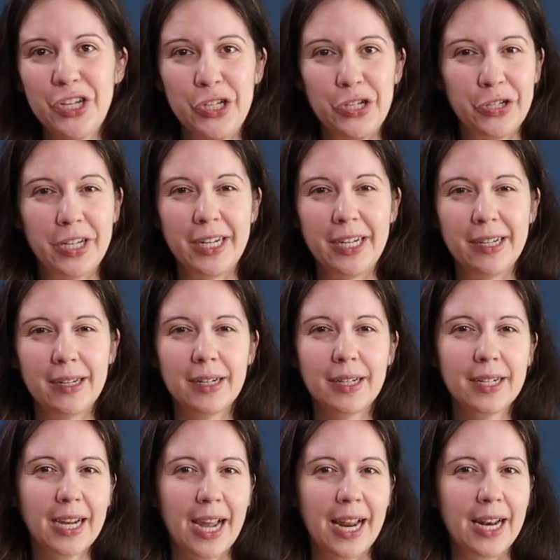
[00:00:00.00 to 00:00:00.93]
you can
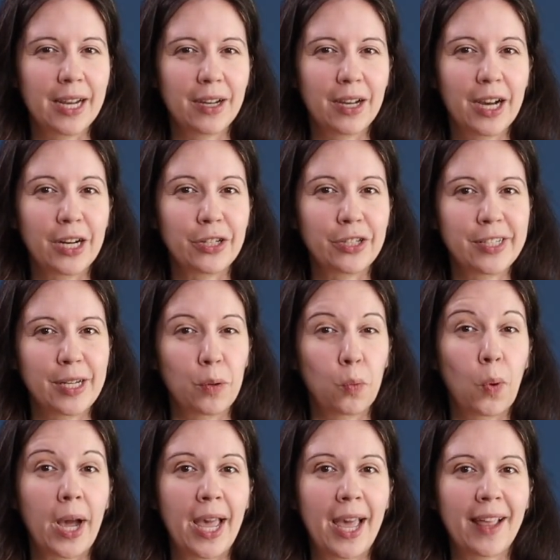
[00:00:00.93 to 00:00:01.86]
kind of
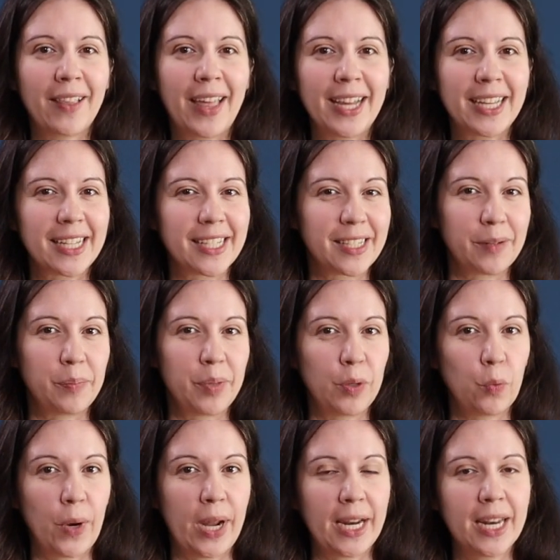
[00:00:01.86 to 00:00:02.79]
understand why I like it to
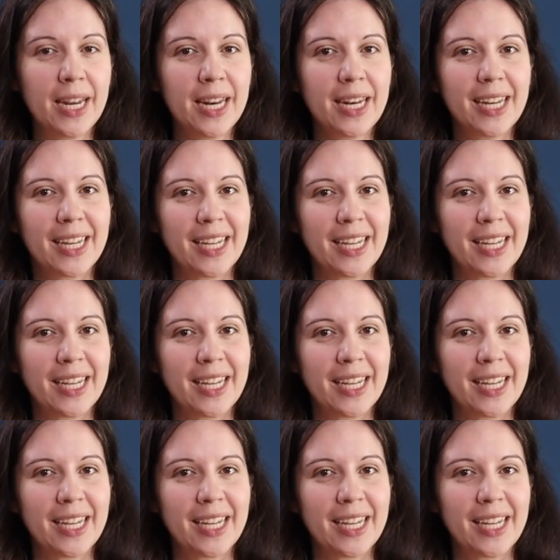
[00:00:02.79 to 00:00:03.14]
be weighted.